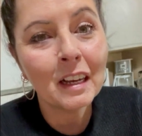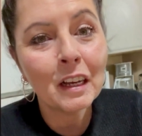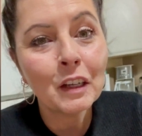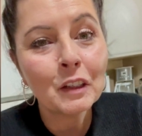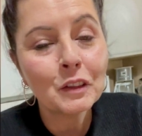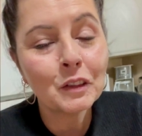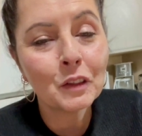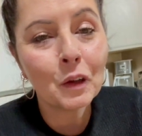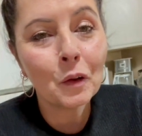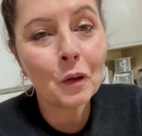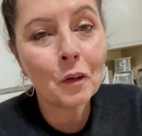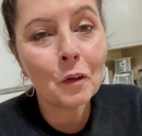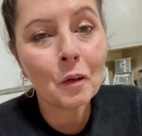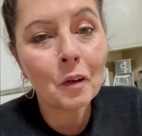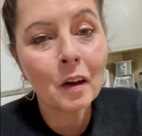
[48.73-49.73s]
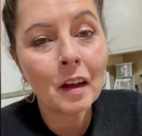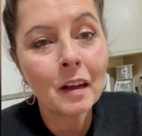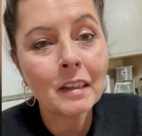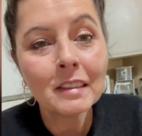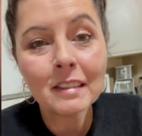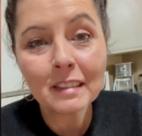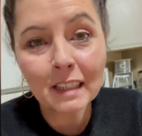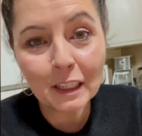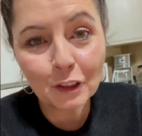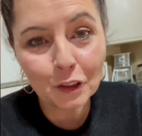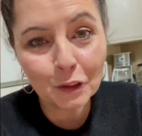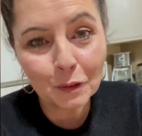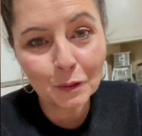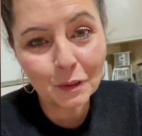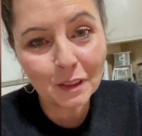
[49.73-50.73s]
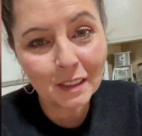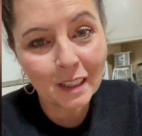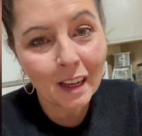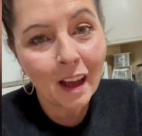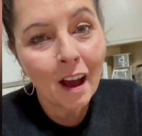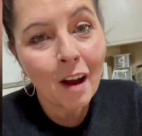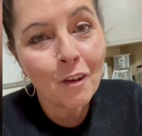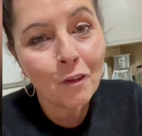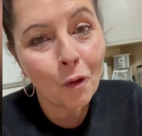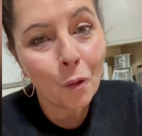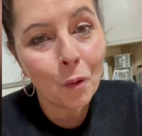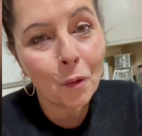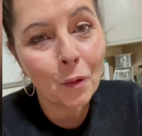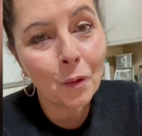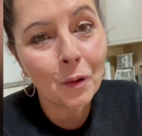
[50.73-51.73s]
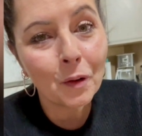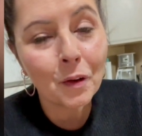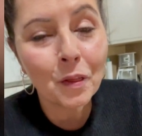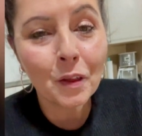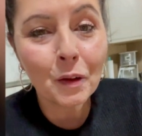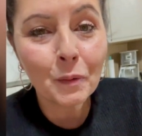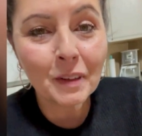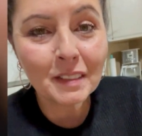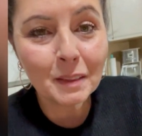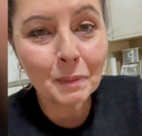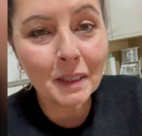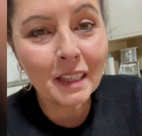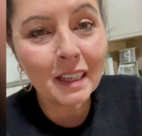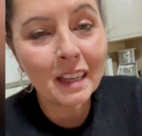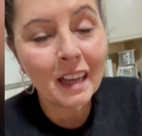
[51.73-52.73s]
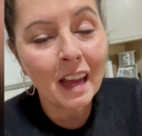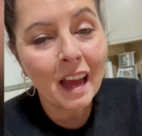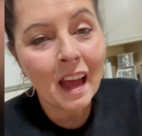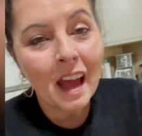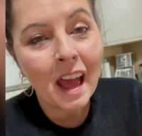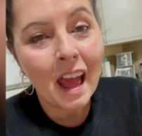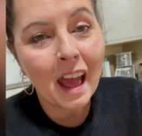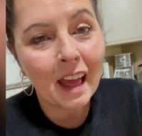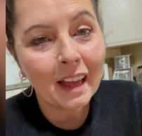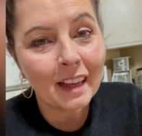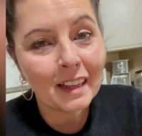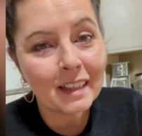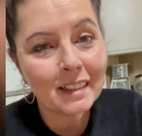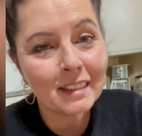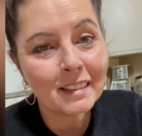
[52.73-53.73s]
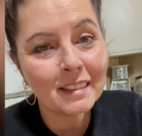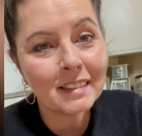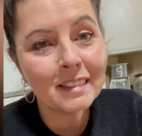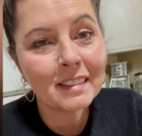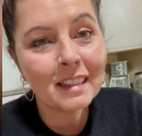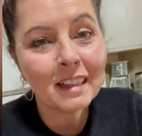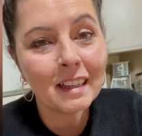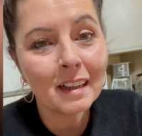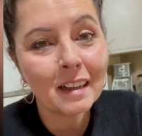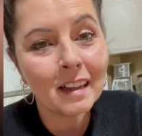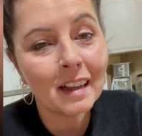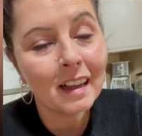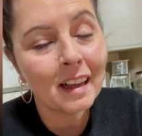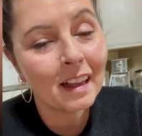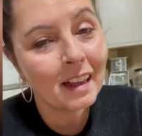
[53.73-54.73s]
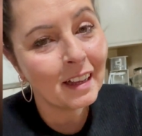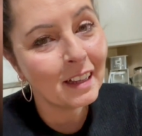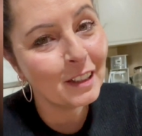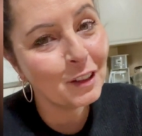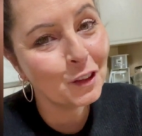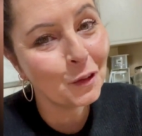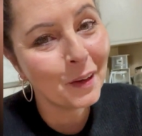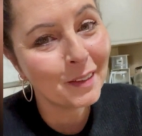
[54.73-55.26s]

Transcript: So stay tuned for the recipe and enjoy.